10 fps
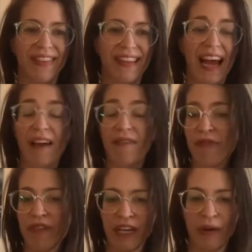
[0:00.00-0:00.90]
have a
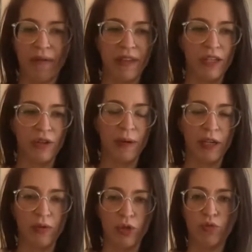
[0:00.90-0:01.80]
video of this on my
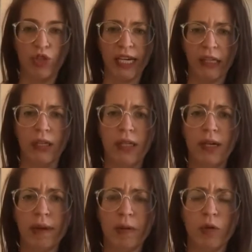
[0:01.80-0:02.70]
YouTube channel.
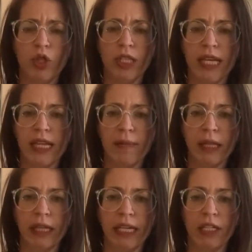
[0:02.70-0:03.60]
Maybe we should send them a
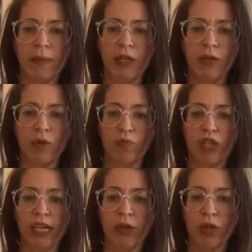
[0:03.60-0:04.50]
link to my YouTube
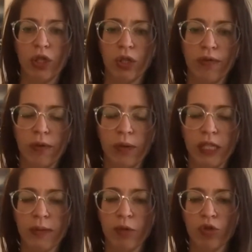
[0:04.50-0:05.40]
channel too, if you want to
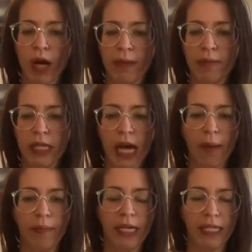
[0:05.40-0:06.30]
subscribe to that,
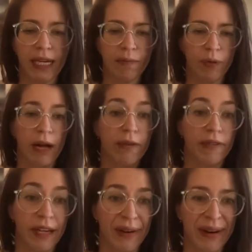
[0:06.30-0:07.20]
because I put out a
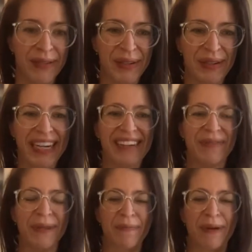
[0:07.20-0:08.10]
video every week
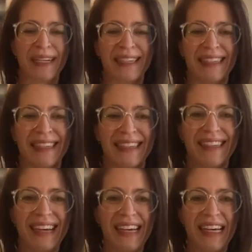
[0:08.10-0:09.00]
with practices
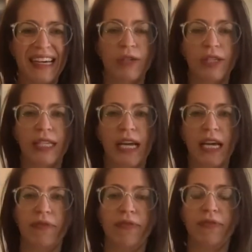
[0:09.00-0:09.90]
that are
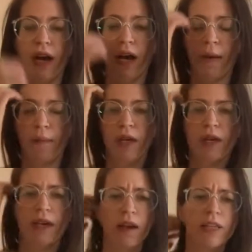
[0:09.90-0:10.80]
safe.
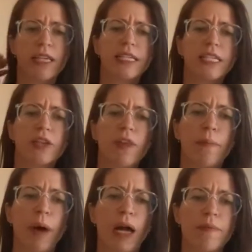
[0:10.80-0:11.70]
Lizzie, it's on the
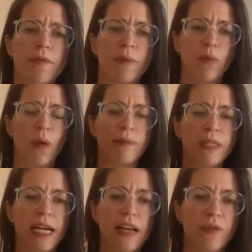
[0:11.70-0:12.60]
bottom of my
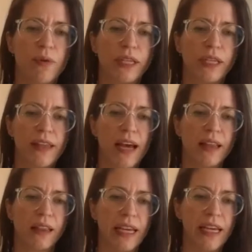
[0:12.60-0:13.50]
website. If you click that
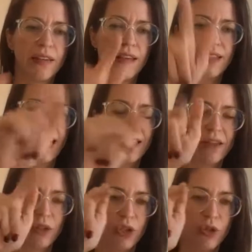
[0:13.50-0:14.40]
link that has a
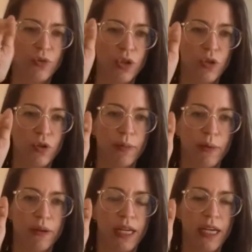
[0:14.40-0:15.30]
little YouTube
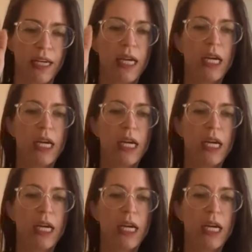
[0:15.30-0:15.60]
link,